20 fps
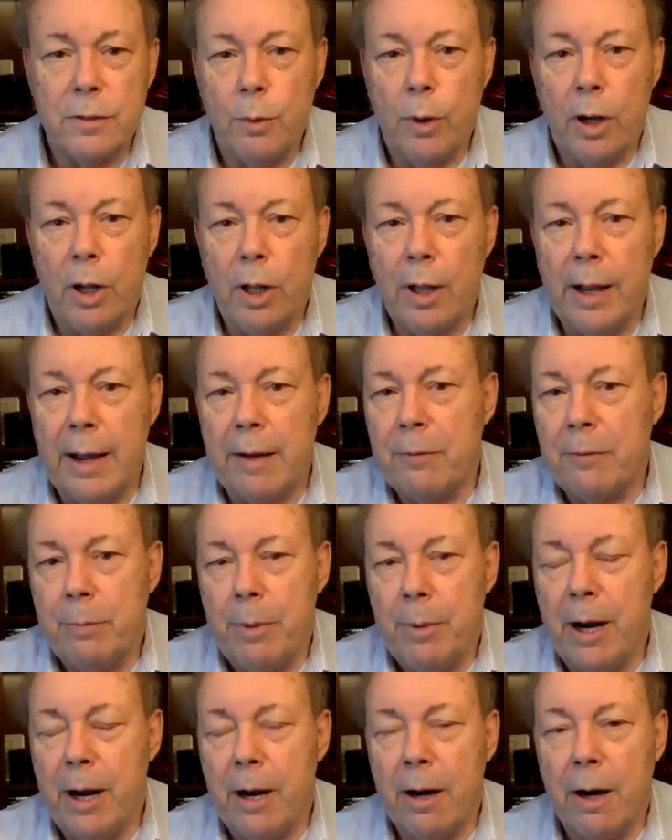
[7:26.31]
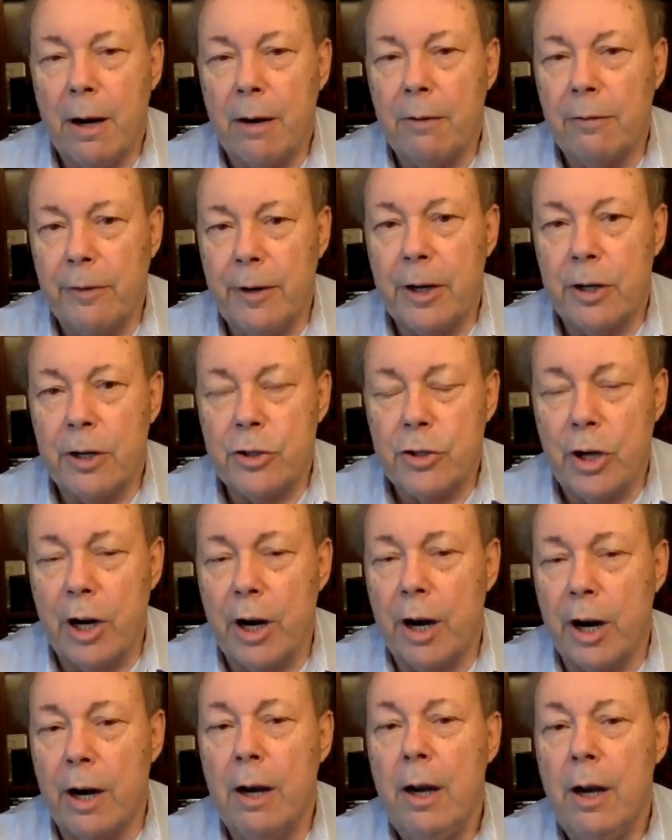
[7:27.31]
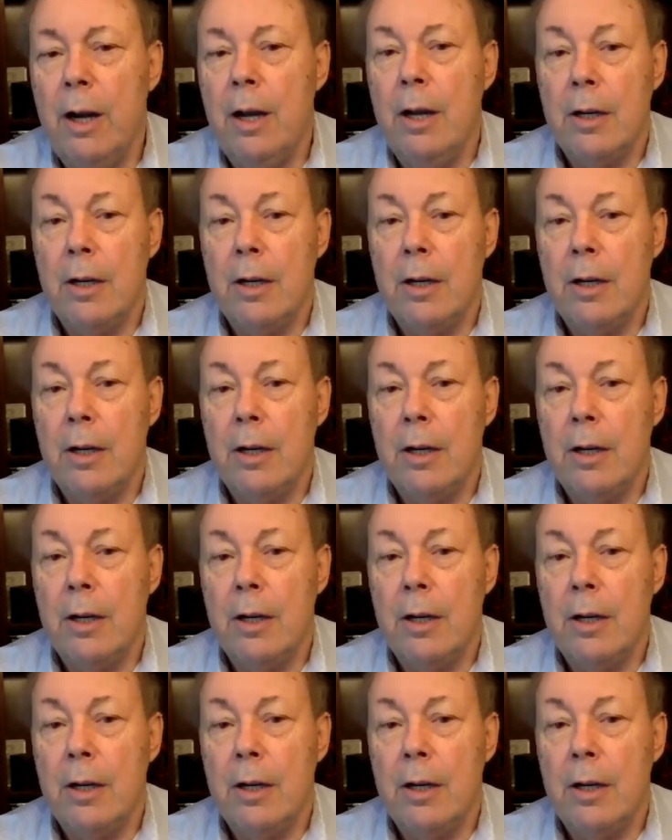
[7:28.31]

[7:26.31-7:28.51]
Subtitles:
We all have to pay our fair share.